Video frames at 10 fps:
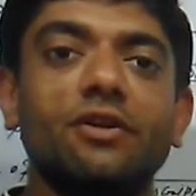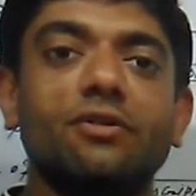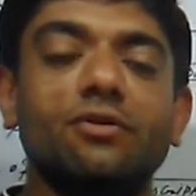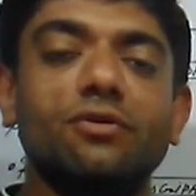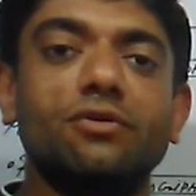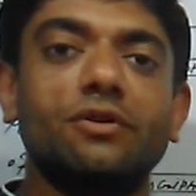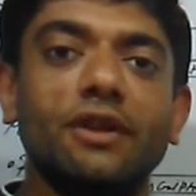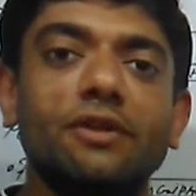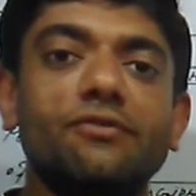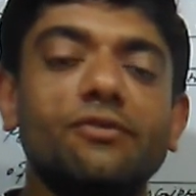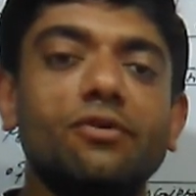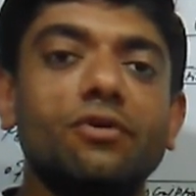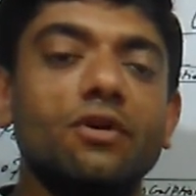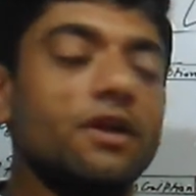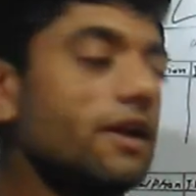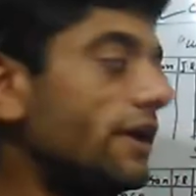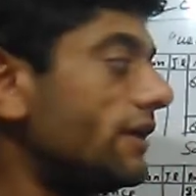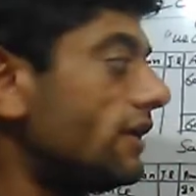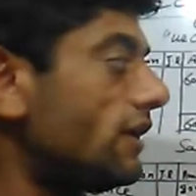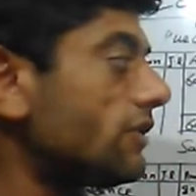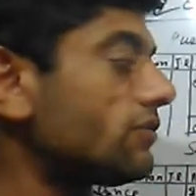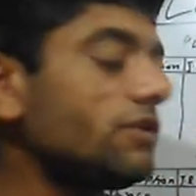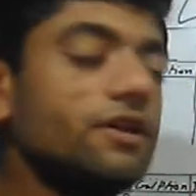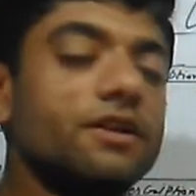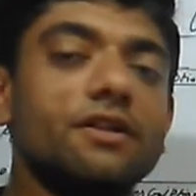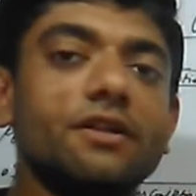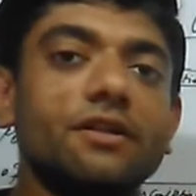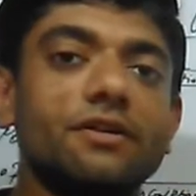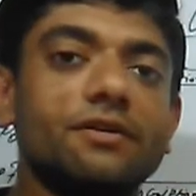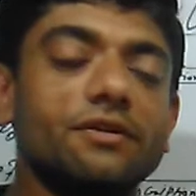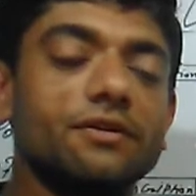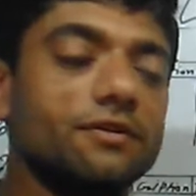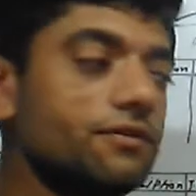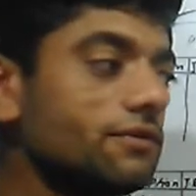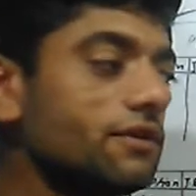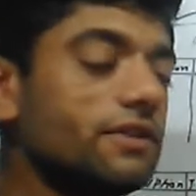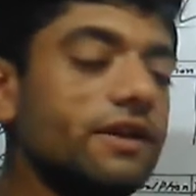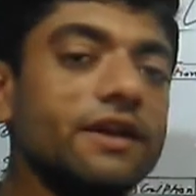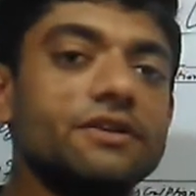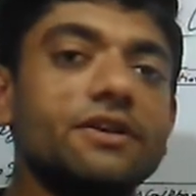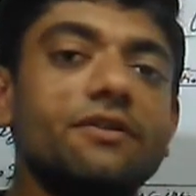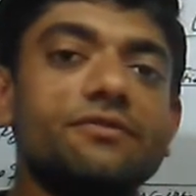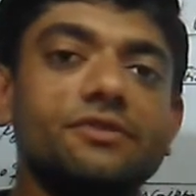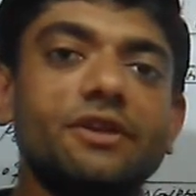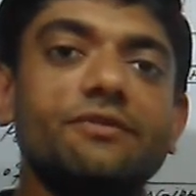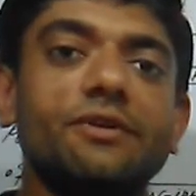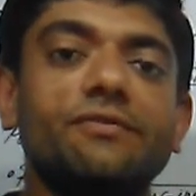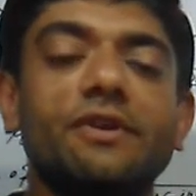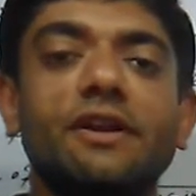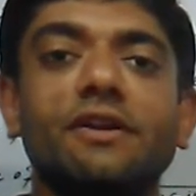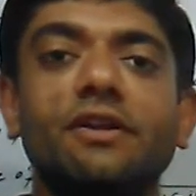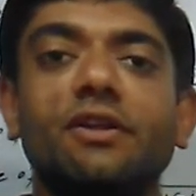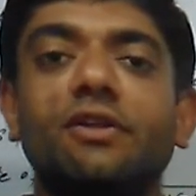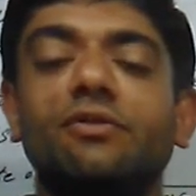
So thank you, and also this lecture share with friend